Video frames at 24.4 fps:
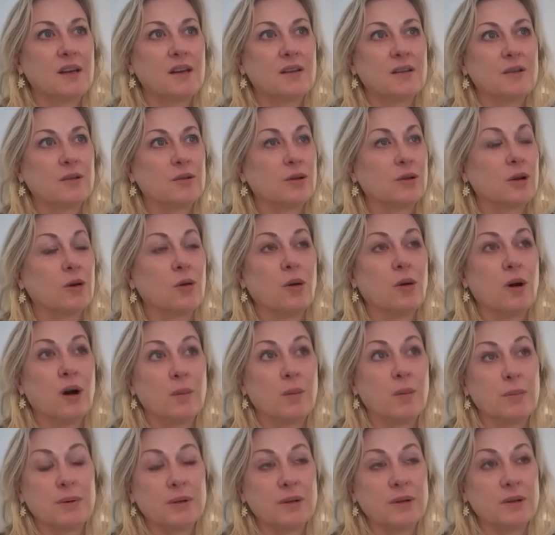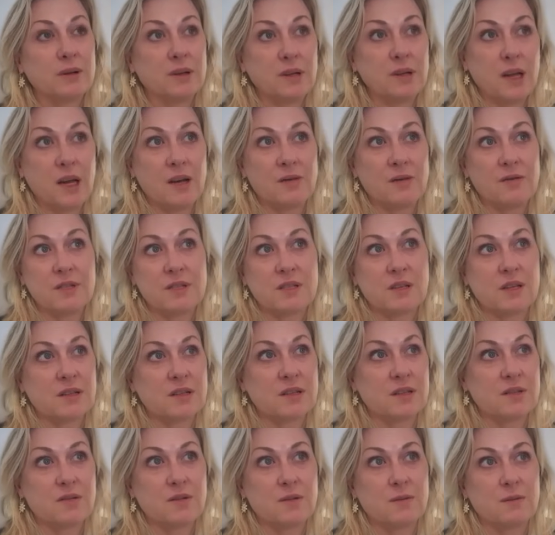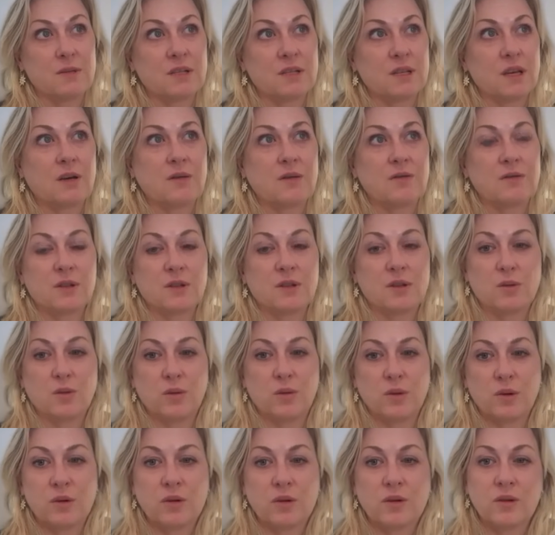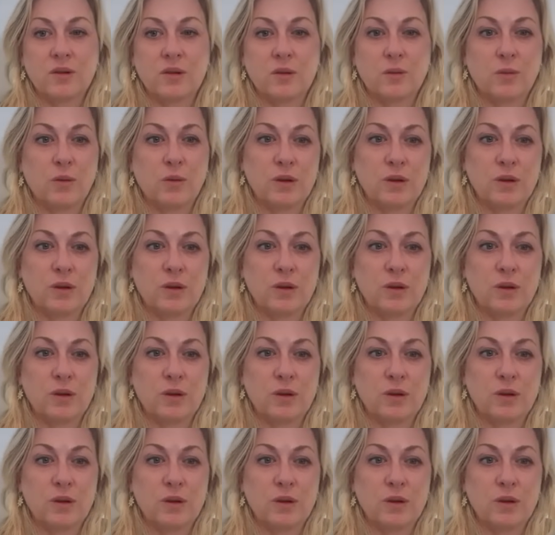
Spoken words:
grow up and have a sense of themselves in the world and